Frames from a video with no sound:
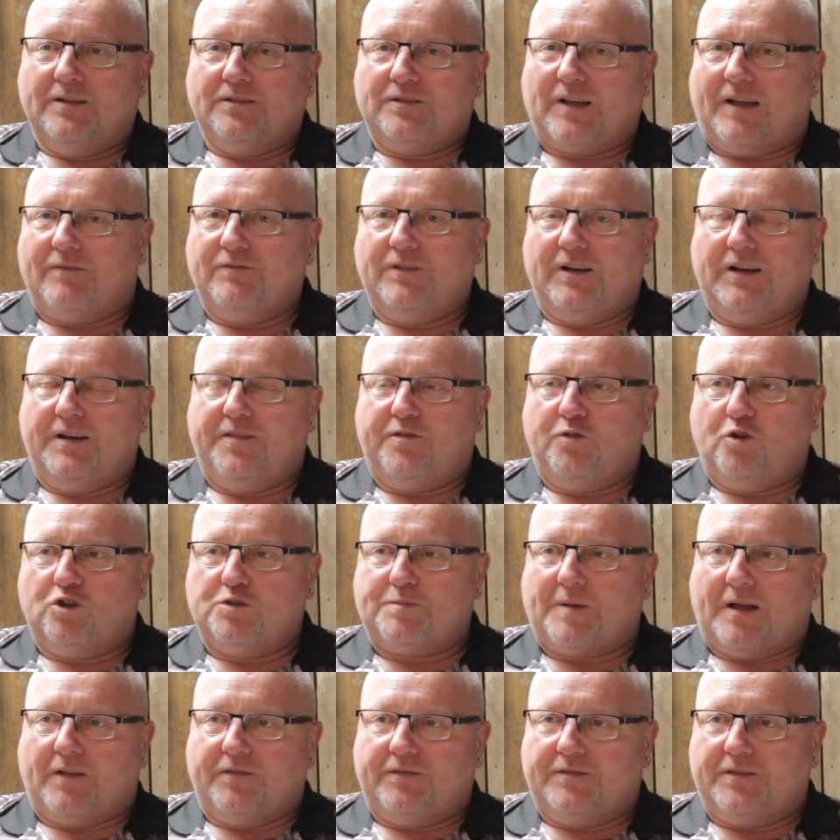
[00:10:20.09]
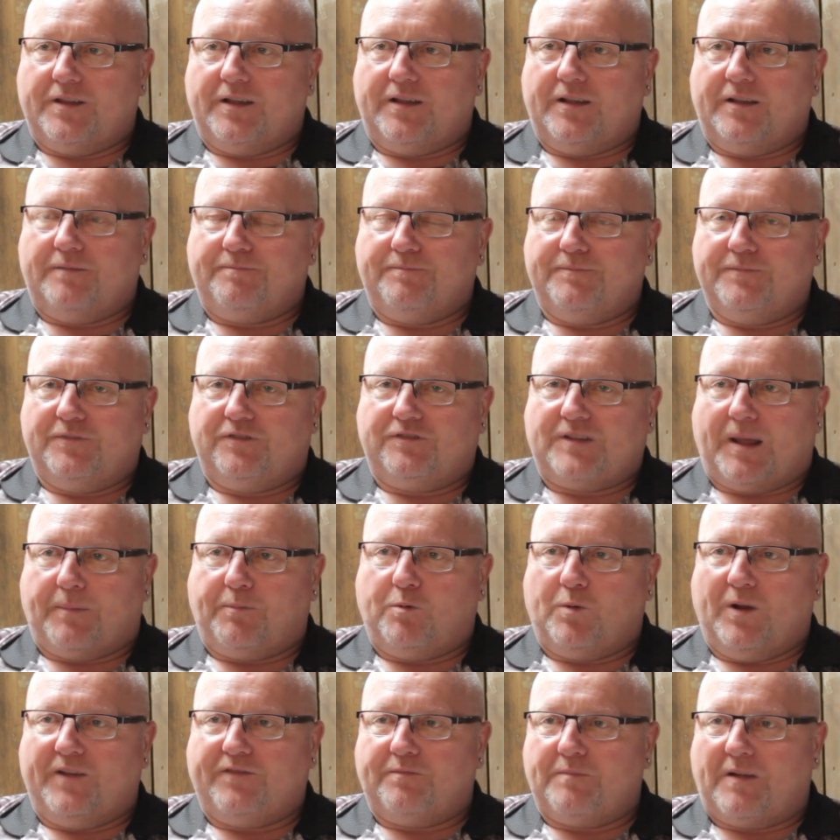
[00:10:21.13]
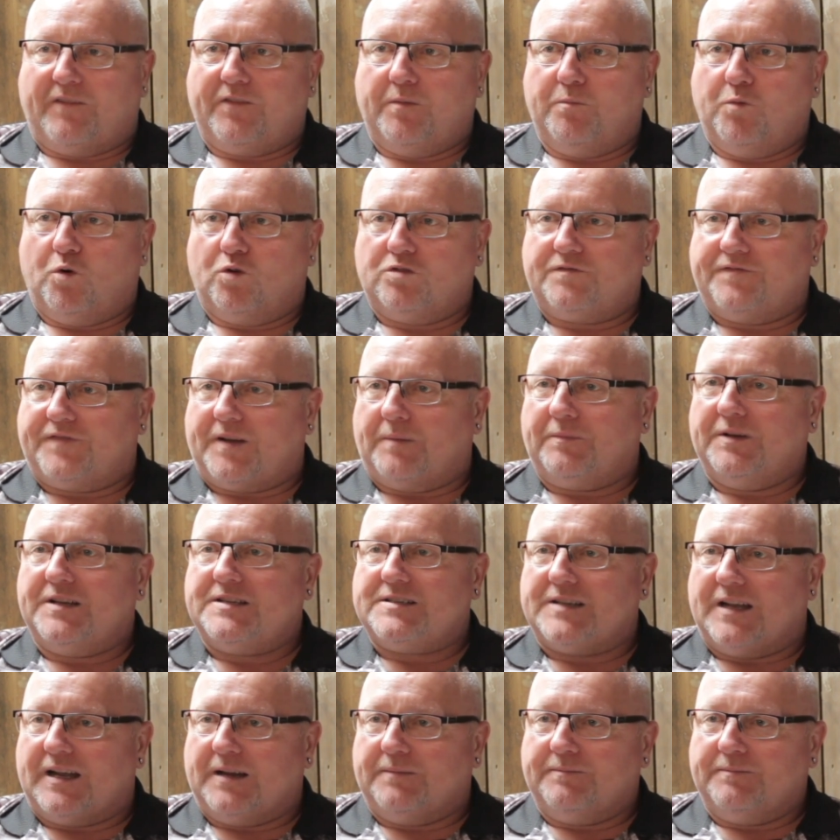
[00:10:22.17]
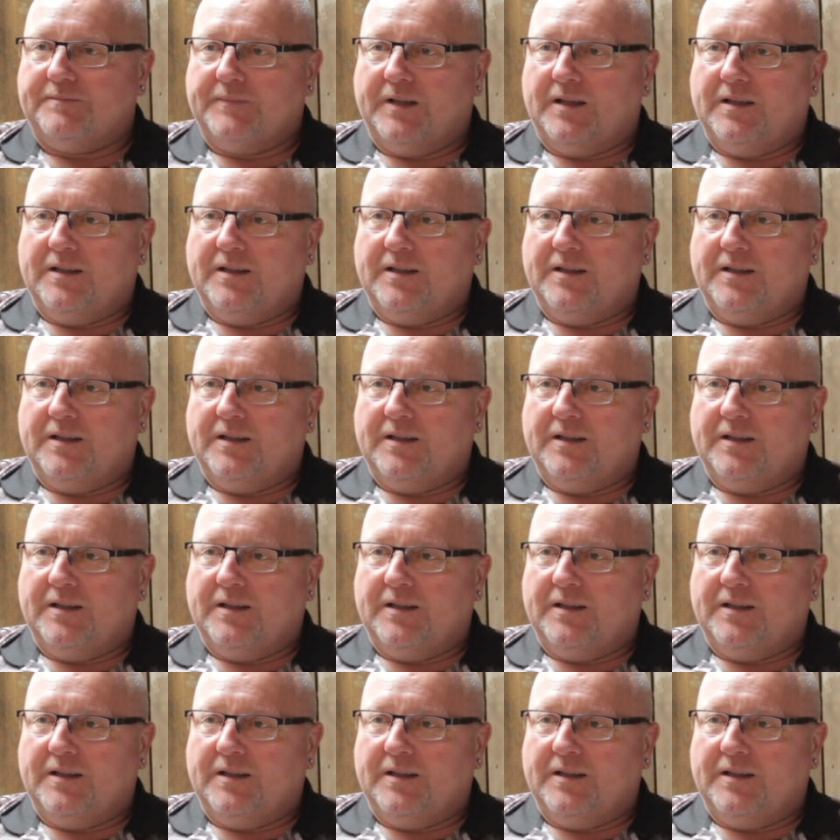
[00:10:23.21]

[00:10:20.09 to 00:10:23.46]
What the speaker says: So I haven't really thought about the step away from having more family time.